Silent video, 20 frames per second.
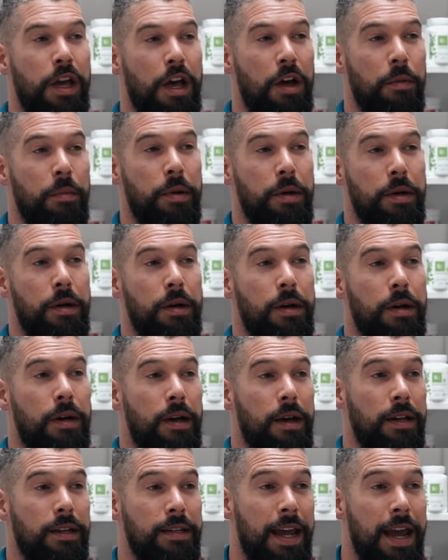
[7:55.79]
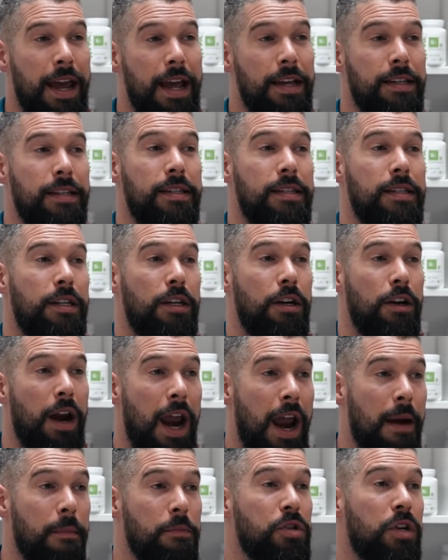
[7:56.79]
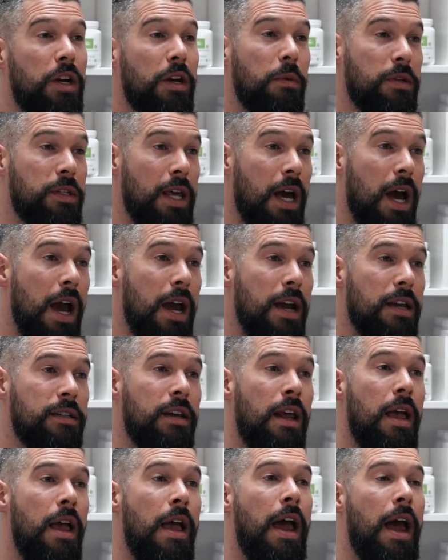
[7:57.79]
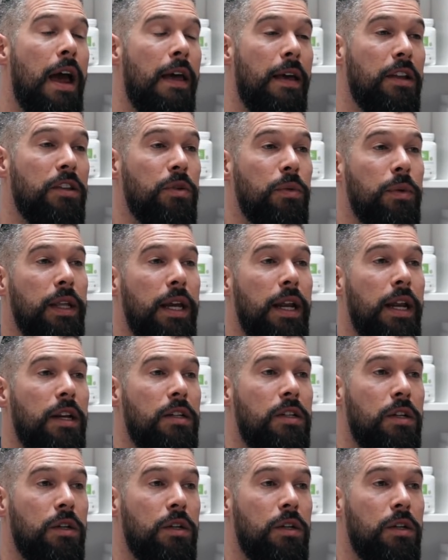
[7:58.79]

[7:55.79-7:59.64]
caliper tests, your hamstring was the highest. Toxic. And that's related